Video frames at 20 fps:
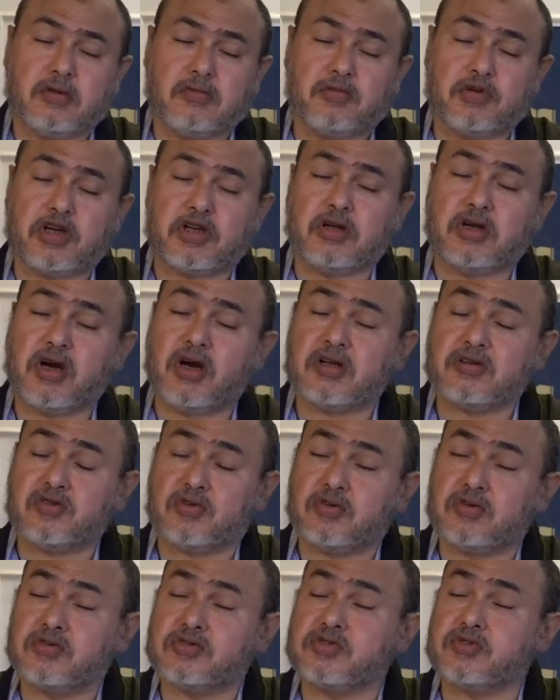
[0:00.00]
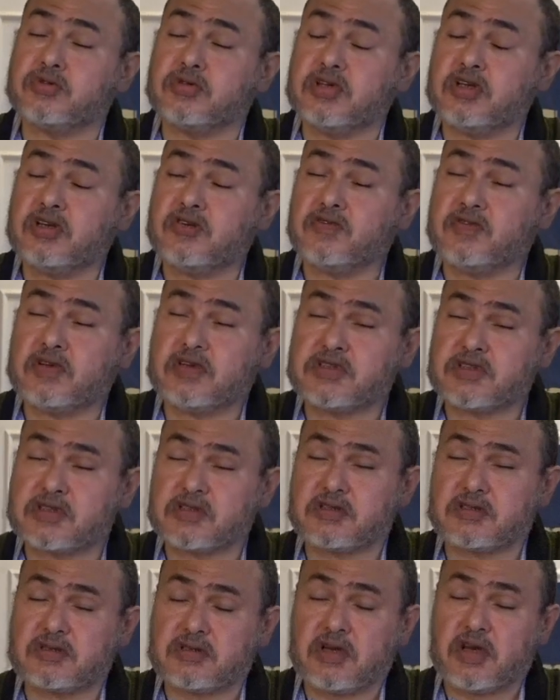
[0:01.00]
but God also gave
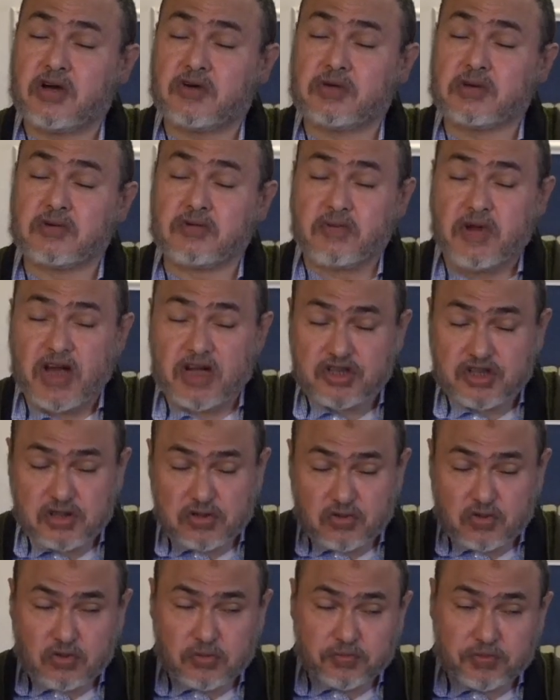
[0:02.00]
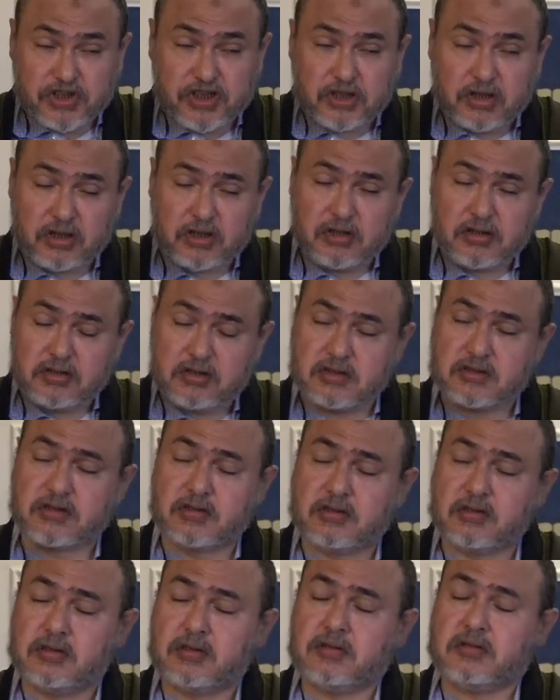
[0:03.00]
us our rational
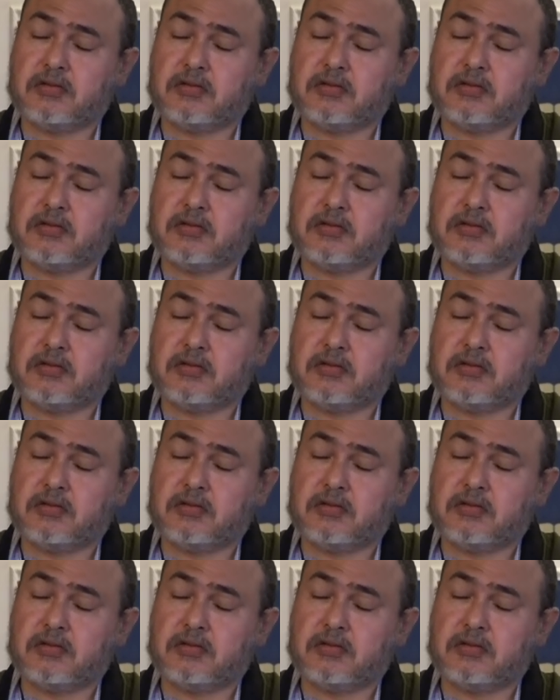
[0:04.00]
beings,